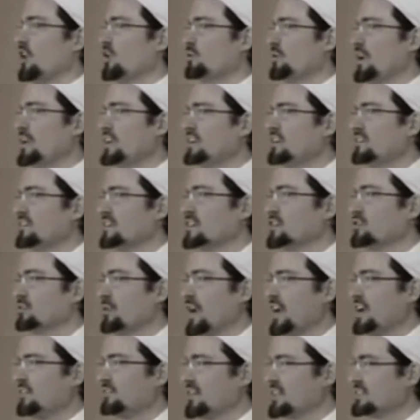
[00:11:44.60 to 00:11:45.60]
already in the
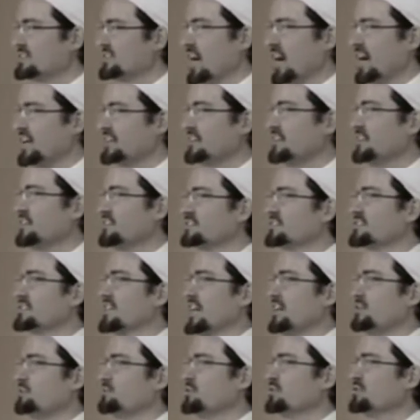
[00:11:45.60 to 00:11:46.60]
grave. That's a hadith in
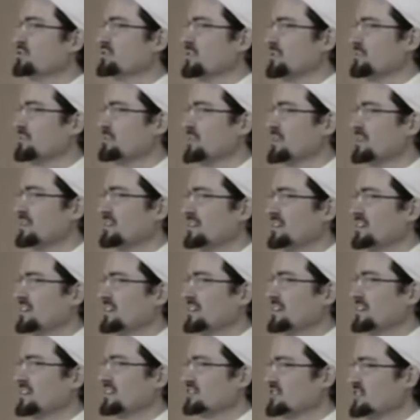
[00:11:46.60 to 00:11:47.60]
Sahih Muslim.
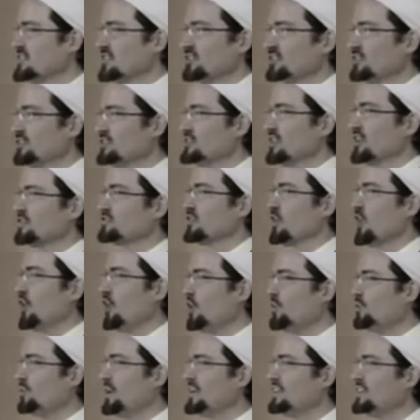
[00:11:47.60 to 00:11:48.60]
Consider yourselves
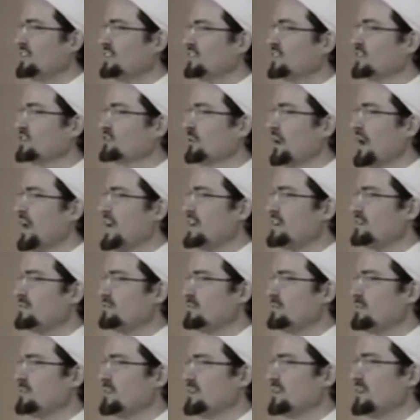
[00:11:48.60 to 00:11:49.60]
already in the grave.
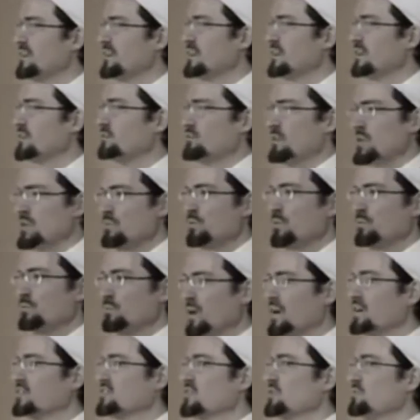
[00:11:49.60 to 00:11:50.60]
Be
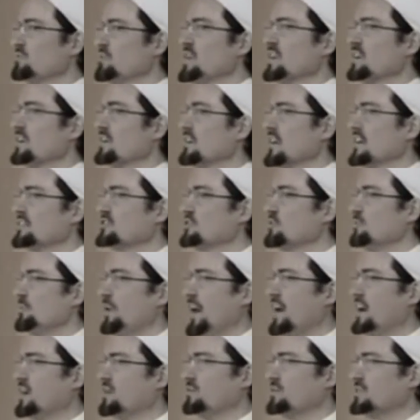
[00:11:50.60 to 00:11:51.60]
prepared to meet Allah
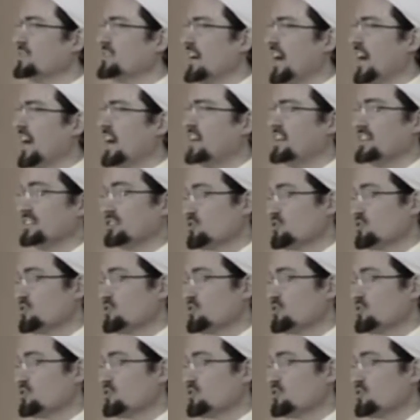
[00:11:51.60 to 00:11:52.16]
subhanahu wa ta'ala.